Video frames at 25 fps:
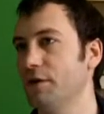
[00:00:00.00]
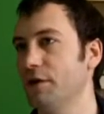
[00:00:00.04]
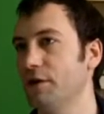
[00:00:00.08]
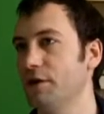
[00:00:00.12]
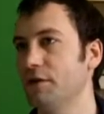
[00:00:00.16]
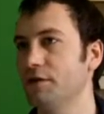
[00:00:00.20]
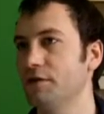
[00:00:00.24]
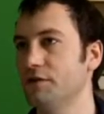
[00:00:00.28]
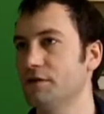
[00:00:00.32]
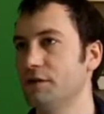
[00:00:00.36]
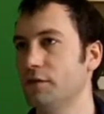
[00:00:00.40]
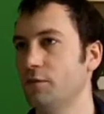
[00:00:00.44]
I mean,
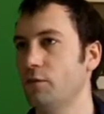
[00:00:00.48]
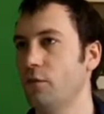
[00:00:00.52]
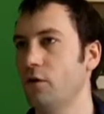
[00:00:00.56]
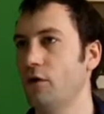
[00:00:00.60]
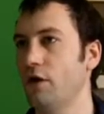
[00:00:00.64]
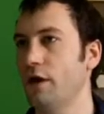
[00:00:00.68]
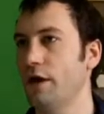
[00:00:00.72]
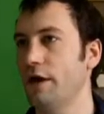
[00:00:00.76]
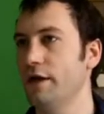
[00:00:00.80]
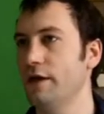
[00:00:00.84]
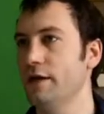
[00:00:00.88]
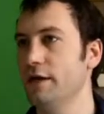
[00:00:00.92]
I don't see
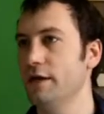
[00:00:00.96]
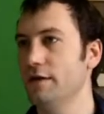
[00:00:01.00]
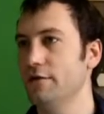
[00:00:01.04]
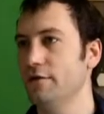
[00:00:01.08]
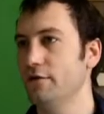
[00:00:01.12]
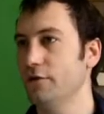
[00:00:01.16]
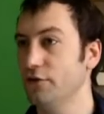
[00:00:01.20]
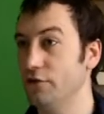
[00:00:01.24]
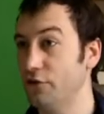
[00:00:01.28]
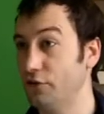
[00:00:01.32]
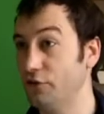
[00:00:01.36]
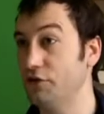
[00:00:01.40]
why
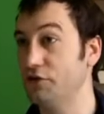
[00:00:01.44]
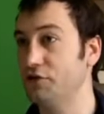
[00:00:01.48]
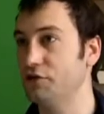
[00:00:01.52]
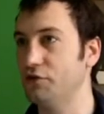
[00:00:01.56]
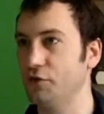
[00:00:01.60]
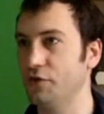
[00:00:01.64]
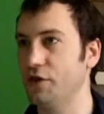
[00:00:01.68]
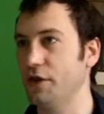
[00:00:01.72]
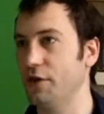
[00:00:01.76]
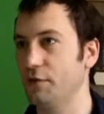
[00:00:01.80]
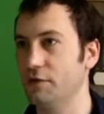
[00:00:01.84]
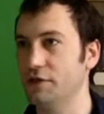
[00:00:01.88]
the, the
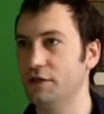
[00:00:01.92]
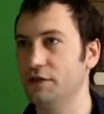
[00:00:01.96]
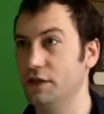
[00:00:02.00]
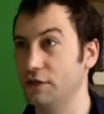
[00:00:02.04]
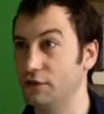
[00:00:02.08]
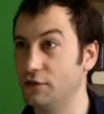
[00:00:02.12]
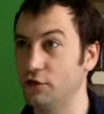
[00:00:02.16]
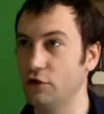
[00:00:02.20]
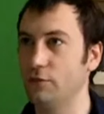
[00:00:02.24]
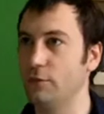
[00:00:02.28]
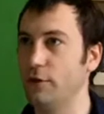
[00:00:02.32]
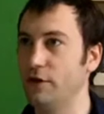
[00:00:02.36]
traditional thing, which is
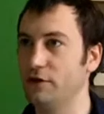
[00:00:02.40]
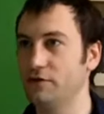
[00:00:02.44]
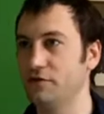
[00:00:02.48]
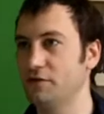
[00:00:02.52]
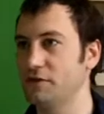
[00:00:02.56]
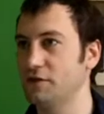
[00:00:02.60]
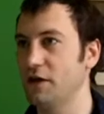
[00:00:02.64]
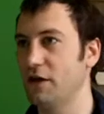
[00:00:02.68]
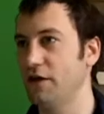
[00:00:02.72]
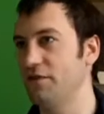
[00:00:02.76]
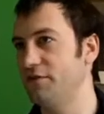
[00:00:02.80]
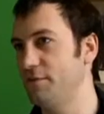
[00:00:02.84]
I do a bunch
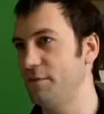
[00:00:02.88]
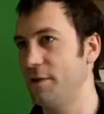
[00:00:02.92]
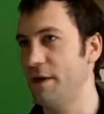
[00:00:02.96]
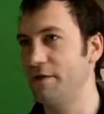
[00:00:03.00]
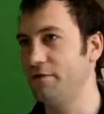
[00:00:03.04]
of stuff,